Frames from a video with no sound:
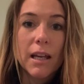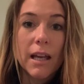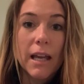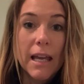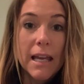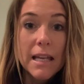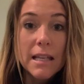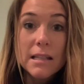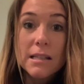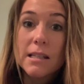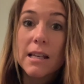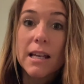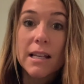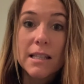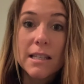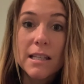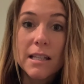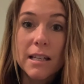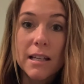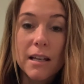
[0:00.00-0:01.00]

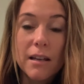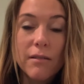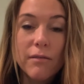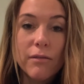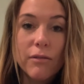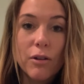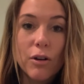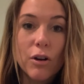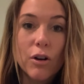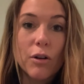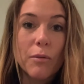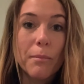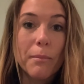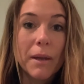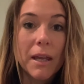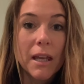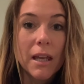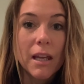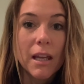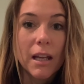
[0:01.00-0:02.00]
insensitive or
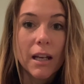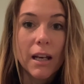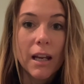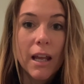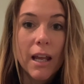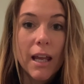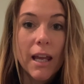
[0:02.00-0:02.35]
mean,